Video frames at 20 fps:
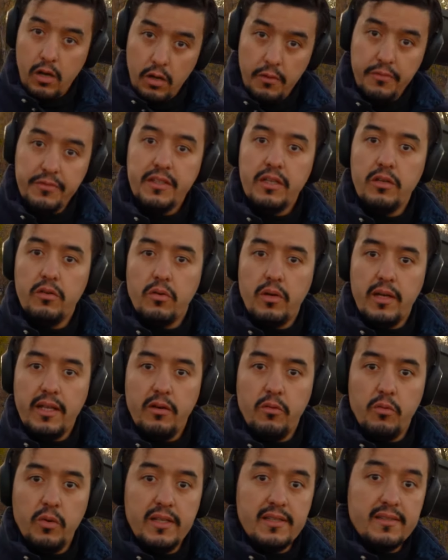of the
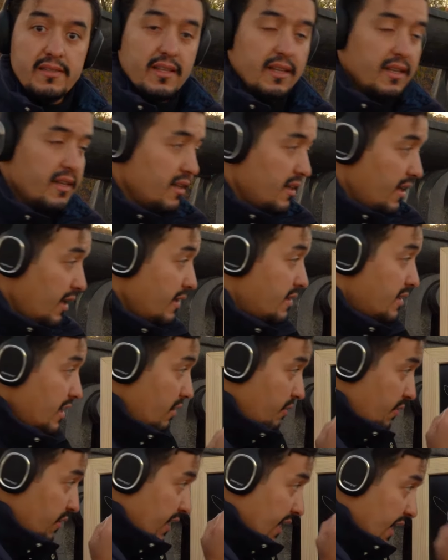nuclear waste. It's
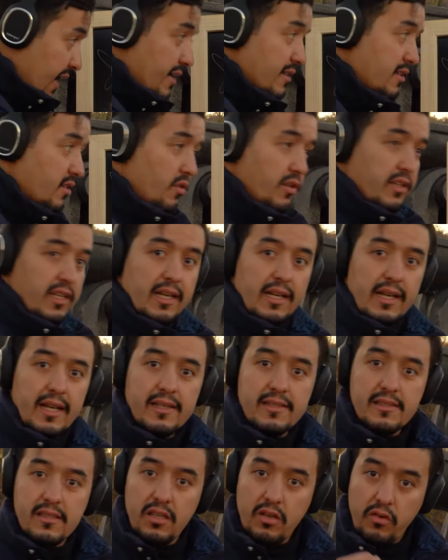even as critical
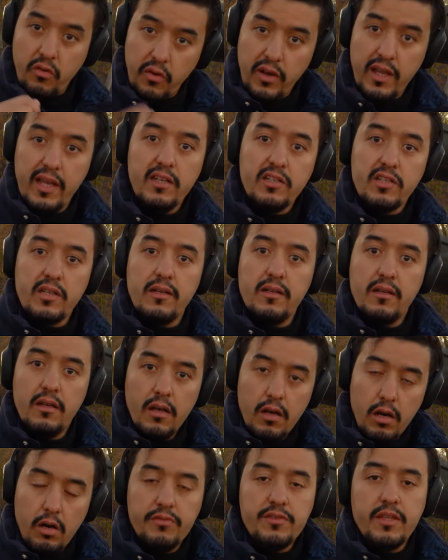as the creation
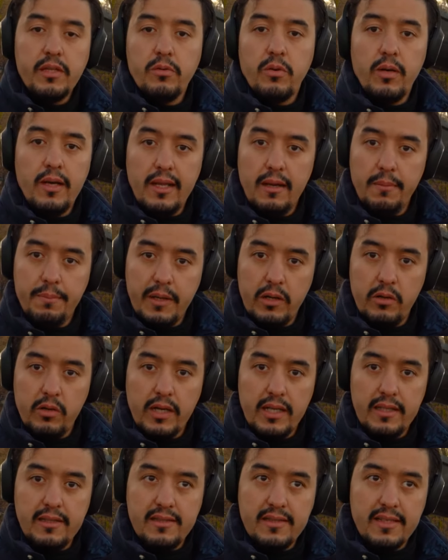of the nuclear power
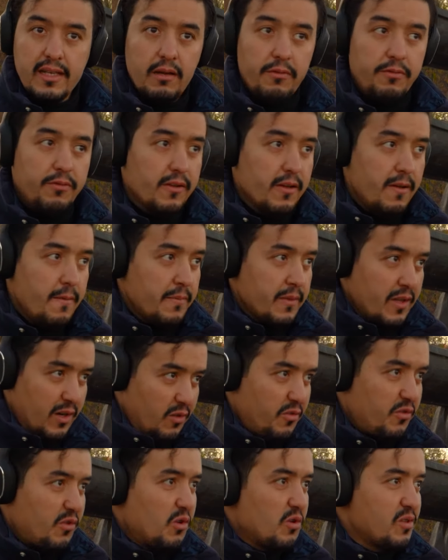itself.
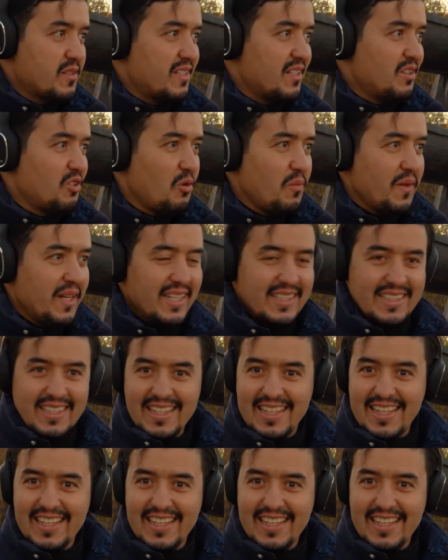Of course, the dominating